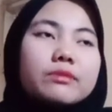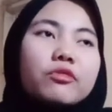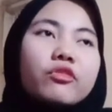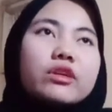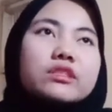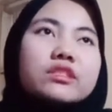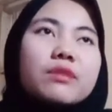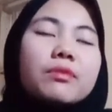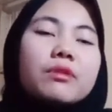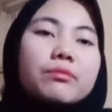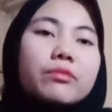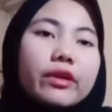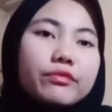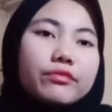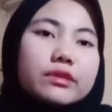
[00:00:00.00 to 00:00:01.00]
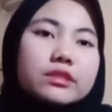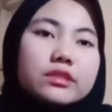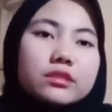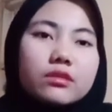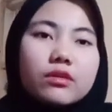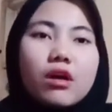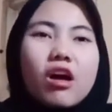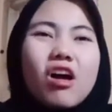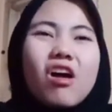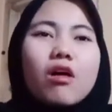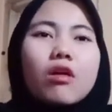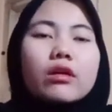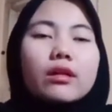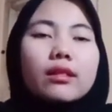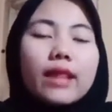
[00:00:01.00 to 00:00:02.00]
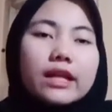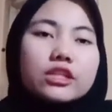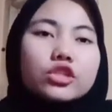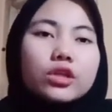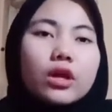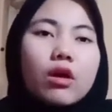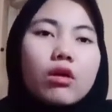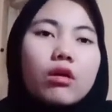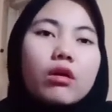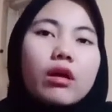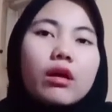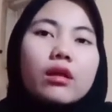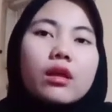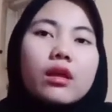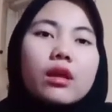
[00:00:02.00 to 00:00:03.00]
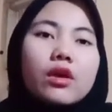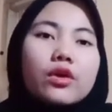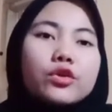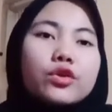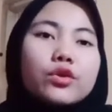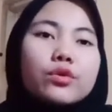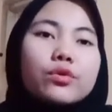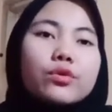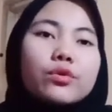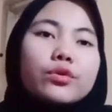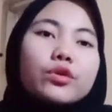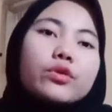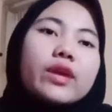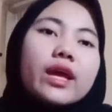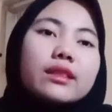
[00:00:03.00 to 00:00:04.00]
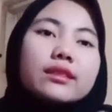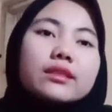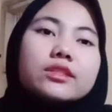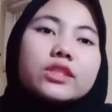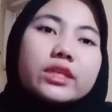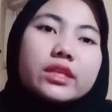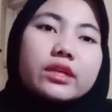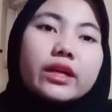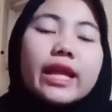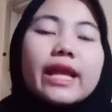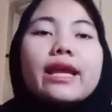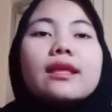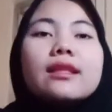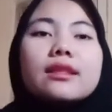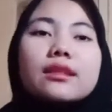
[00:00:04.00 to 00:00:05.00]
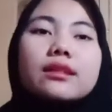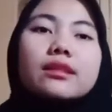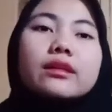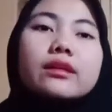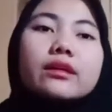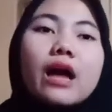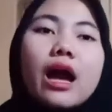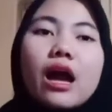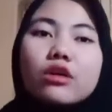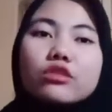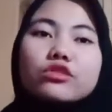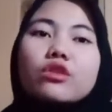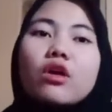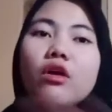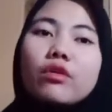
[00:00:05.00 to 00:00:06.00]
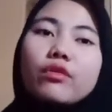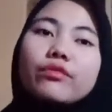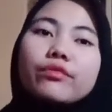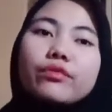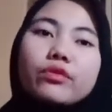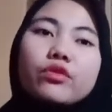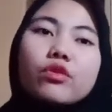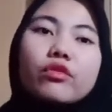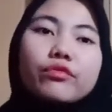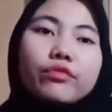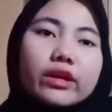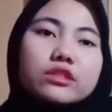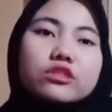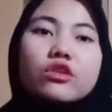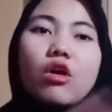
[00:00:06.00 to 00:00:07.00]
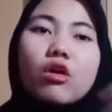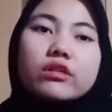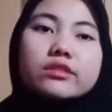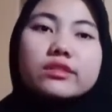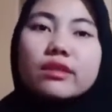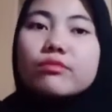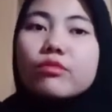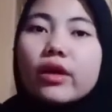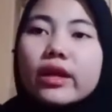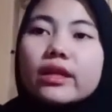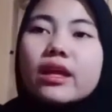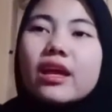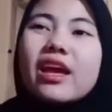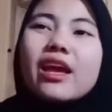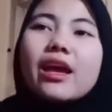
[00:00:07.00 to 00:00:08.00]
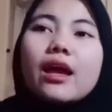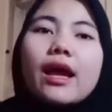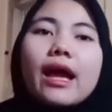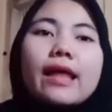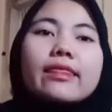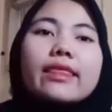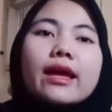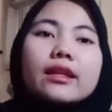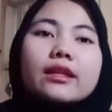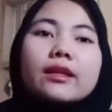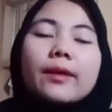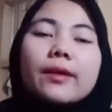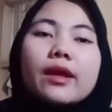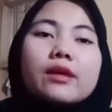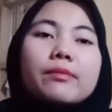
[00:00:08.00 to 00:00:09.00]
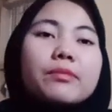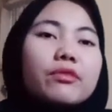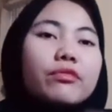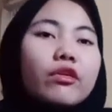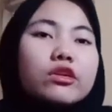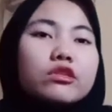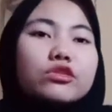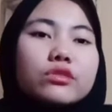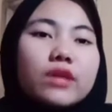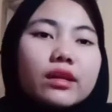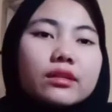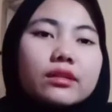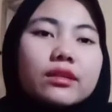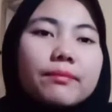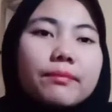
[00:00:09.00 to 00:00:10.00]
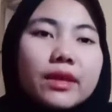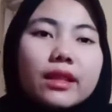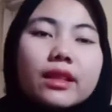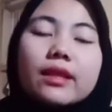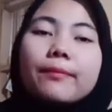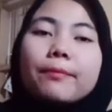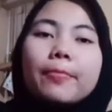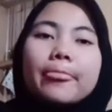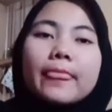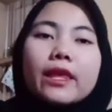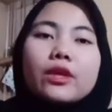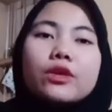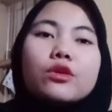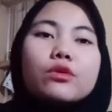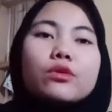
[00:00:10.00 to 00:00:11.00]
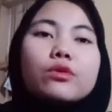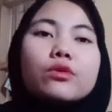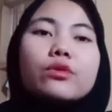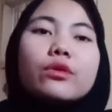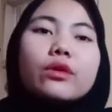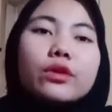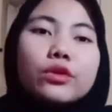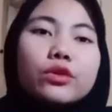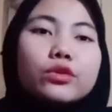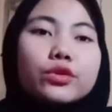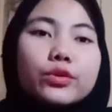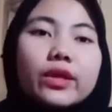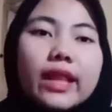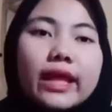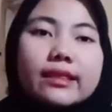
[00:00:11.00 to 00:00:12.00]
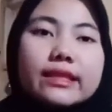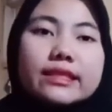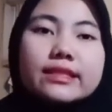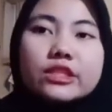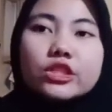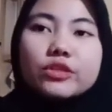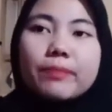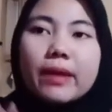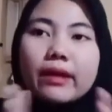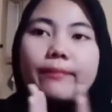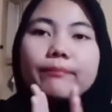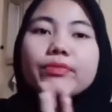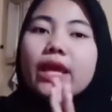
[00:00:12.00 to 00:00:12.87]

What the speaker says: for example, breakfast or lunch, or you get the dinner in the house of your friends or someone, and then before you start the meal, you're doing like this in Japan.